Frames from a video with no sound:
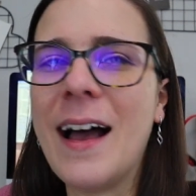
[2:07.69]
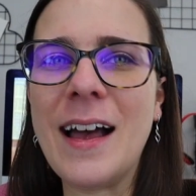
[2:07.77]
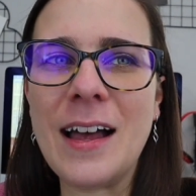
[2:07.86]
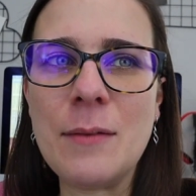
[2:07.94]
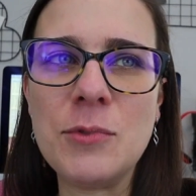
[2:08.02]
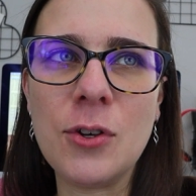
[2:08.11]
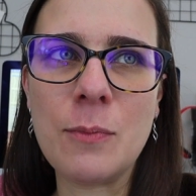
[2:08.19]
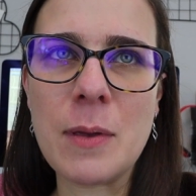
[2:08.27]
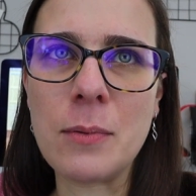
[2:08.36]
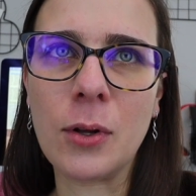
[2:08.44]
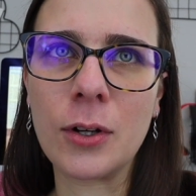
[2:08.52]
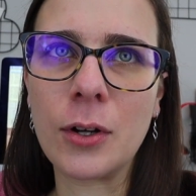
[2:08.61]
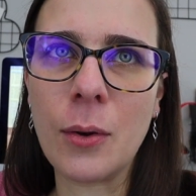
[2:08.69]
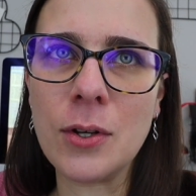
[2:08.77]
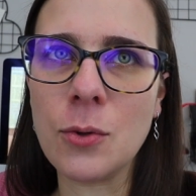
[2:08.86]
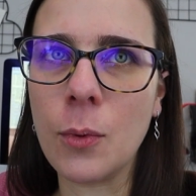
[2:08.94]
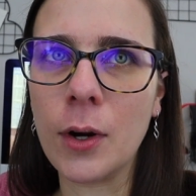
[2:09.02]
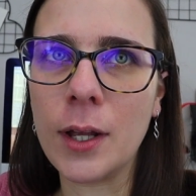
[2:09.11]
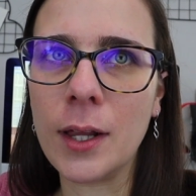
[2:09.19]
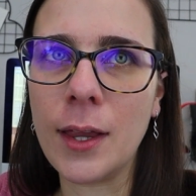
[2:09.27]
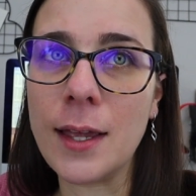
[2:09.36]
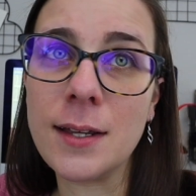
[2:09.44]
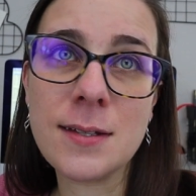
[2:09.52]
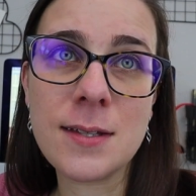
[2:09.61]
Um, so people aren't going to work at
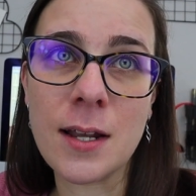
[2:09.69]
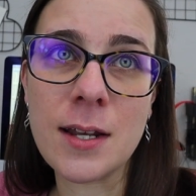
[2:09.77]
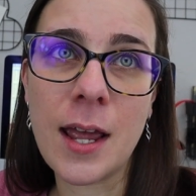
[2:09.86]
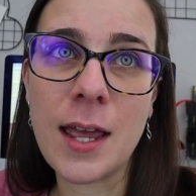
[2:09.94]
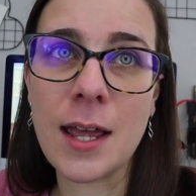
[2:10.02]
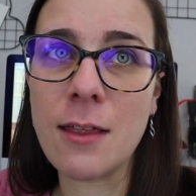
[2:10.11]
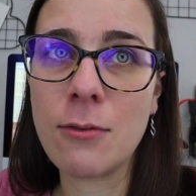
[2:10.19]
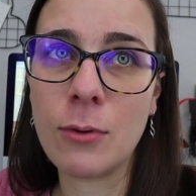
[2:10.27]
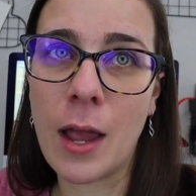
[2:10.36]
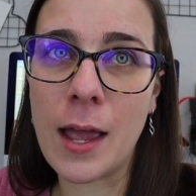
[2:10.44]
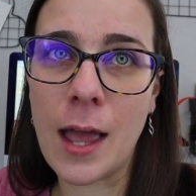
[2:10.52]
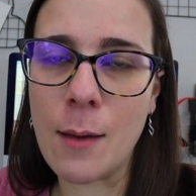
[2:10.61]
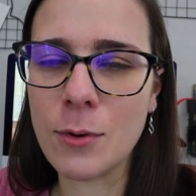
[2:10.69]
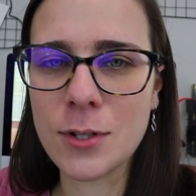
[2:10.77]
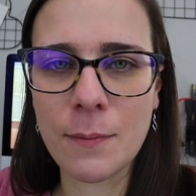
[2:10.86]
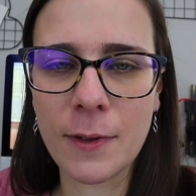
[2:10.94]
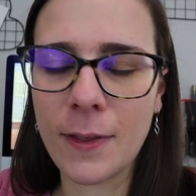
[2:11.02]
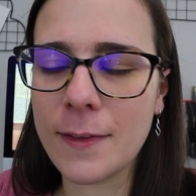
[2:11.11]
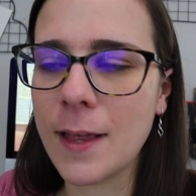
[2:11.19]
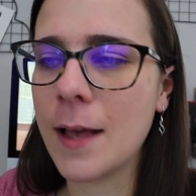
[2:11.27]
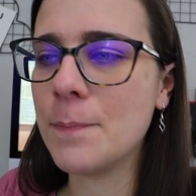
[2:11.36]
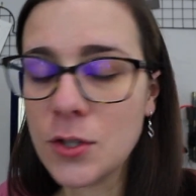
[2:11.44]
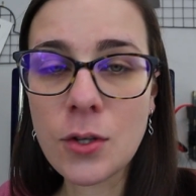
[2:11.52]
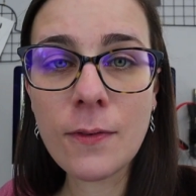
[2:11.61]
like Sunday at three A M or something like
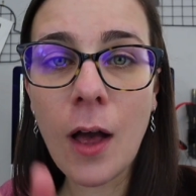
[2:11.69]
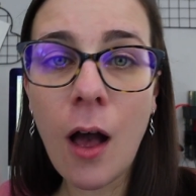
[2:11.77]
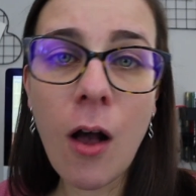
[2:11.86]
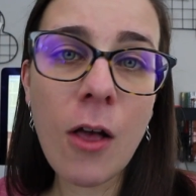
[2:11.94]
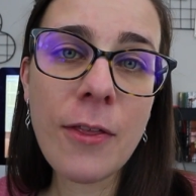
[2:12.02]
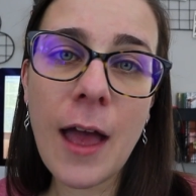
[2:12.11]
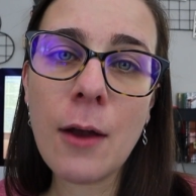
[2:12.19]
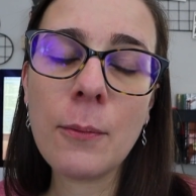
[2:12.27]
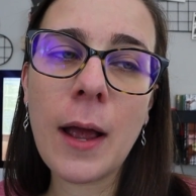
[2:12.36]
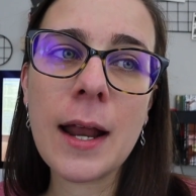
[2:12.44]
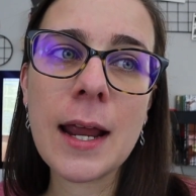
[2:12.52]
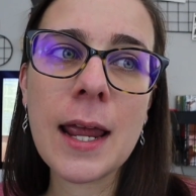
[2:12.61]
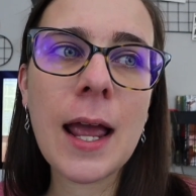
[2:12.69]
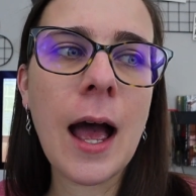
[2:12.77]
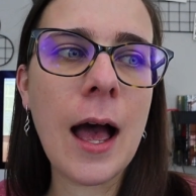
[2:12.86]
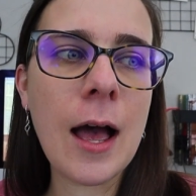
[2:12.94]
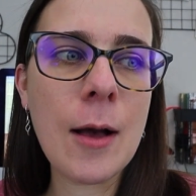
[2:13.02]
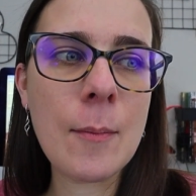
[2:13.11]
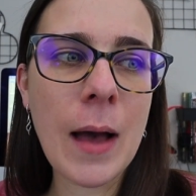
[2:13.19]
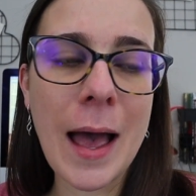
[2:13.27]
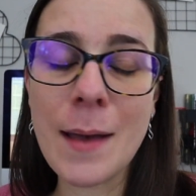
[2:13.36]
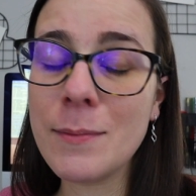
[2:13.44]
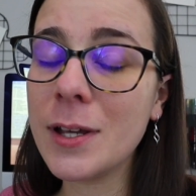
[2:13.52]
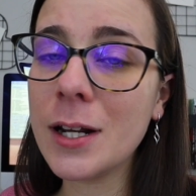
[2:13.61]
that. So I've got all that ready. Um,
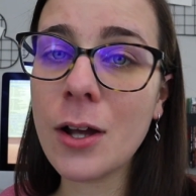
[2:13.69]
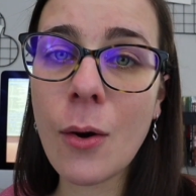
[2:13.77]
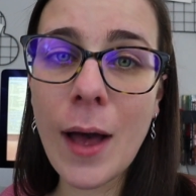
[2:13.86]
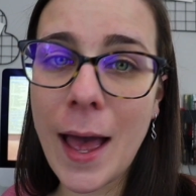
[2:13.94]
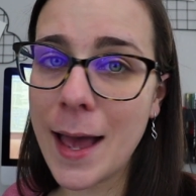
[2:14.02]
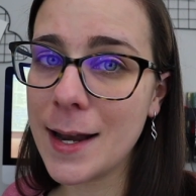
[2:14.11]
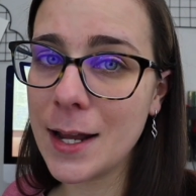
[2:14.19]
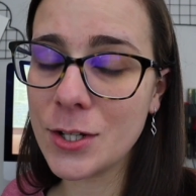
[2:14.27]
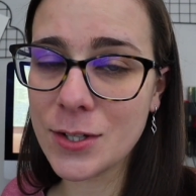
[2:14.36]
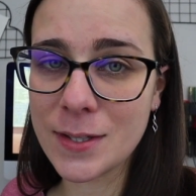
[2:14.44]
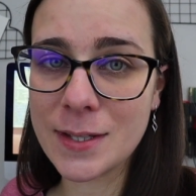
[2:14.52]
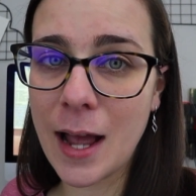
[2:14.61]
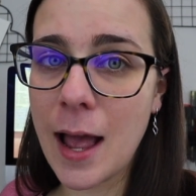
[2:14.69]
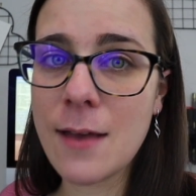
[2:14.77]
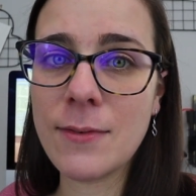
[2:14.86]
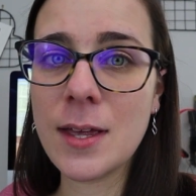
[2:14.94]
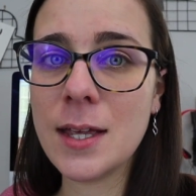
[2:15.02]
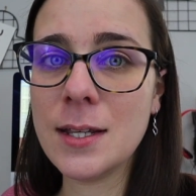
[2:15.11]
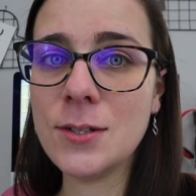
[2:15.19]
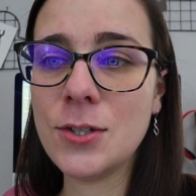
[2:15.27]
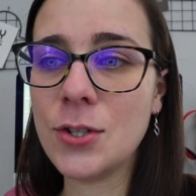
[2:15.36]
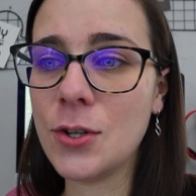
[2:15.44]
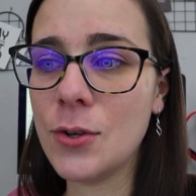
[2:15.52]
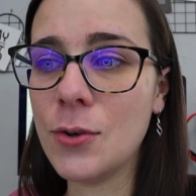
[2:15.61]
I'm gonna go ahead and just dive
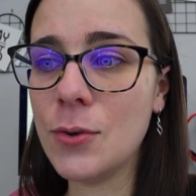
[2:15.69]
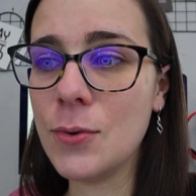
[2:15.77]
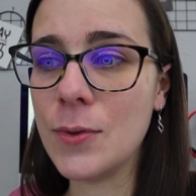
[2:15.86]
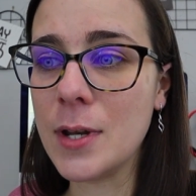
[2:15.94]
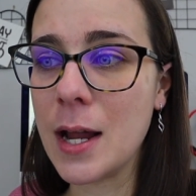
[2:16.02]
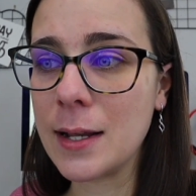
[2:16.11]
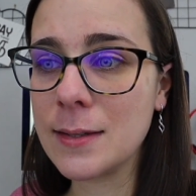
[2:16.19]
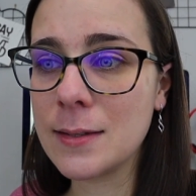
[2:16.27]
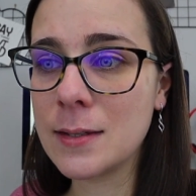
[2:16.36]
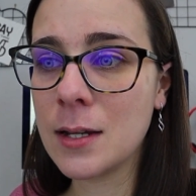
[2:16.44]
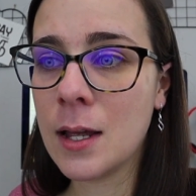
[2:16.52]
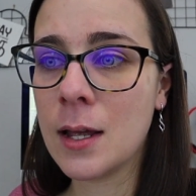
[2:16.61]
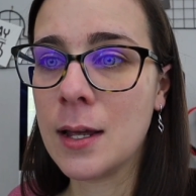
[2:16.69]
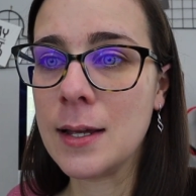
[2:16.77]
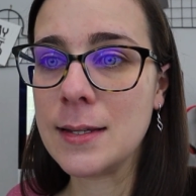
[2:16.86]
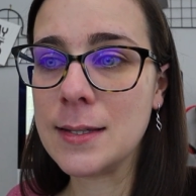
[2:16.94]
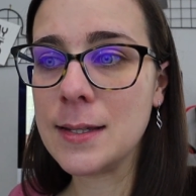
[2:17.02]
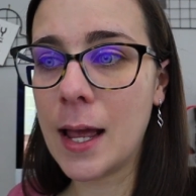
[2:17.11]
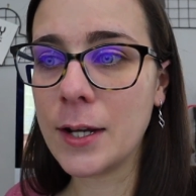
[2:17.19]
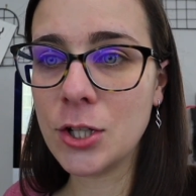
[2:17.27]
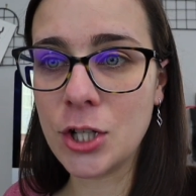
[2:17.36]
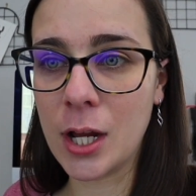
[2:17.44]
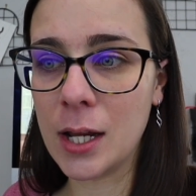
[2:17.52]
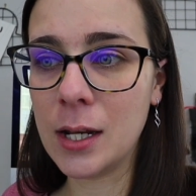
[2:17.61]
into the next
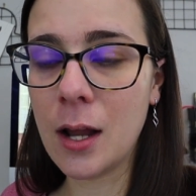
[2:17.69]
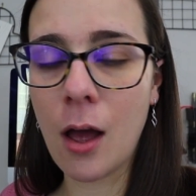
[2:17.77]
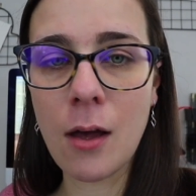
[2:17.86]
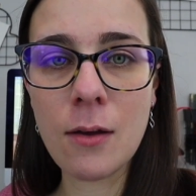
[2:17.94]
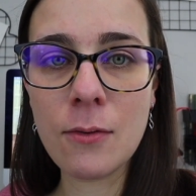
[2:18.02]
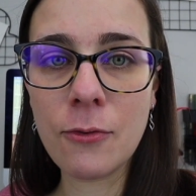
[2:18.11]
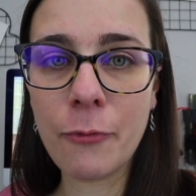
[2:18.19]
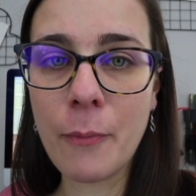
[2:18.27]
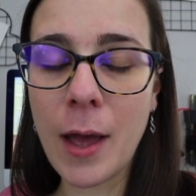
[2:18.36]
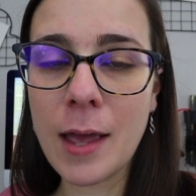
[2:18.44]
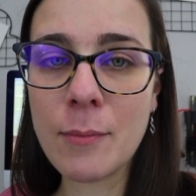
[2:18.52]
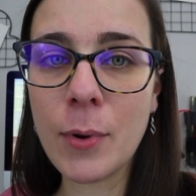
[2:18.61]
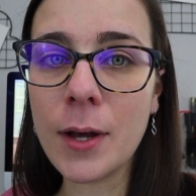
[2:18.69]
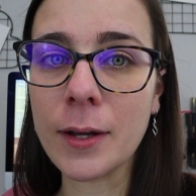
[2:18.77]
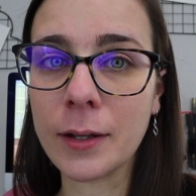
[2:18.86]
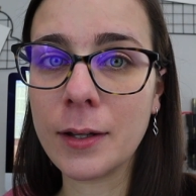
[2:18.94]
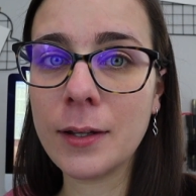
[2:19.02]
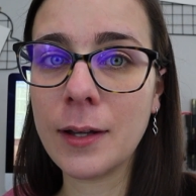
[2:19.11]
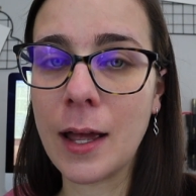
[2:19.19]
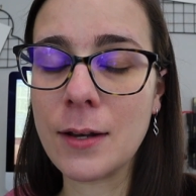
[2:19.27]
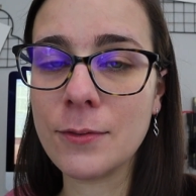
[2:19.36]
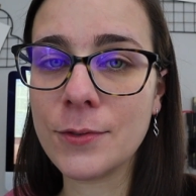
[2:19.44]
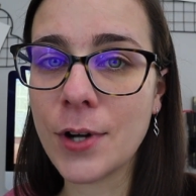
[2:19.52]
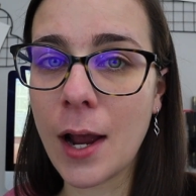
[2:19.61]
section of my book
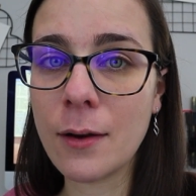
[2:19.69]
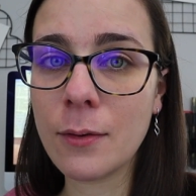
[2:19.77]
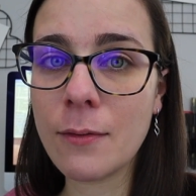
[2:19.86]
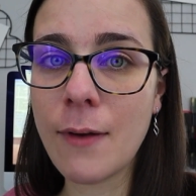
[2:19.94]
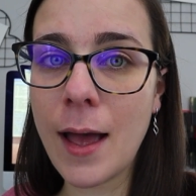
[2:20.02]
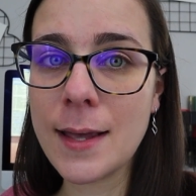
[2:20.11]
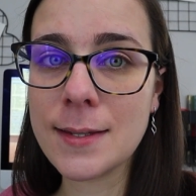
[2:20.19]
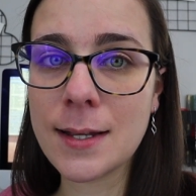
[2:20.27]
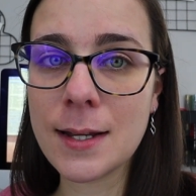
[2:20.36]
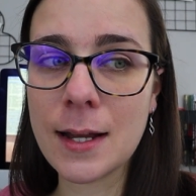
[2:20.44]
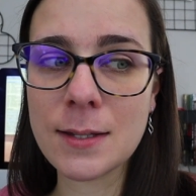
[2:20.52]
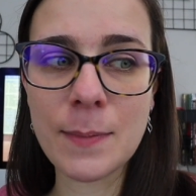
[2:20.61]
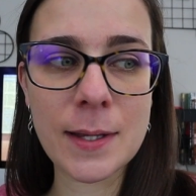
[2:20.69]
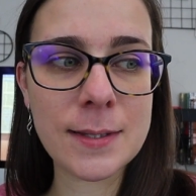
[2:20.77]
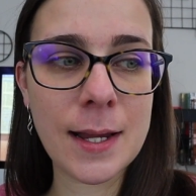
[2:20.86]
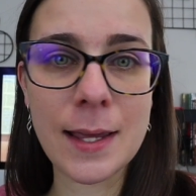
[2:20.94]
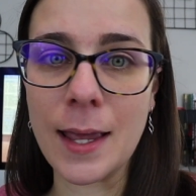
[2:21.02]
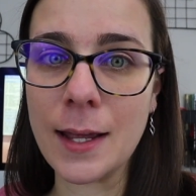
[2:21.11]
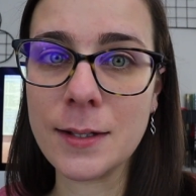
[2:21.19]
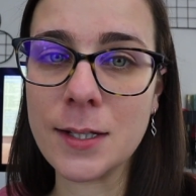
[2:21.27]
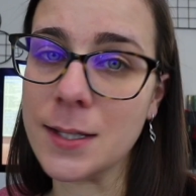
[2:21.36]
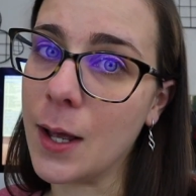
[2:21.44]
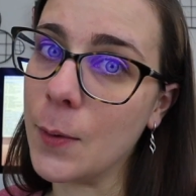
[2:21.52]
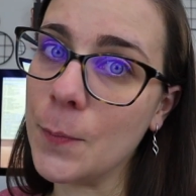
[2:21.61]
and try to revise it as best I can.
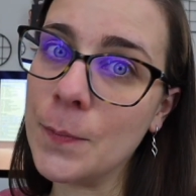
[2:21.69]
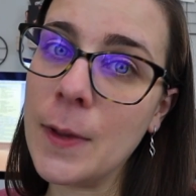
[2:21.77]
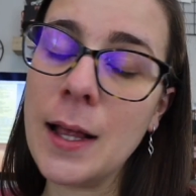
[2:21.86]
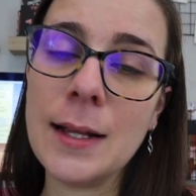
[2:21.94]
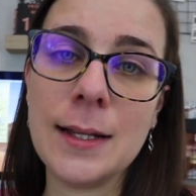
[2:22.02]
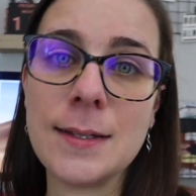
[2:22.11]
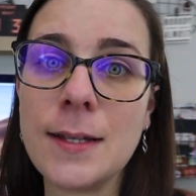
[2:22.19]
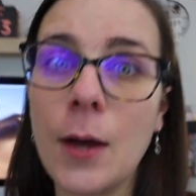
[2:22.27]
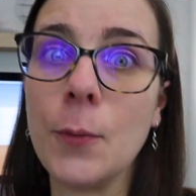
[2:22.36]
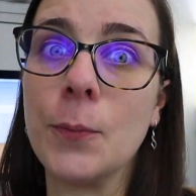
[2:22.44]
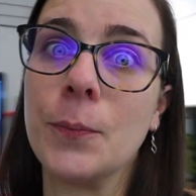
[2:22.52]
So let's go.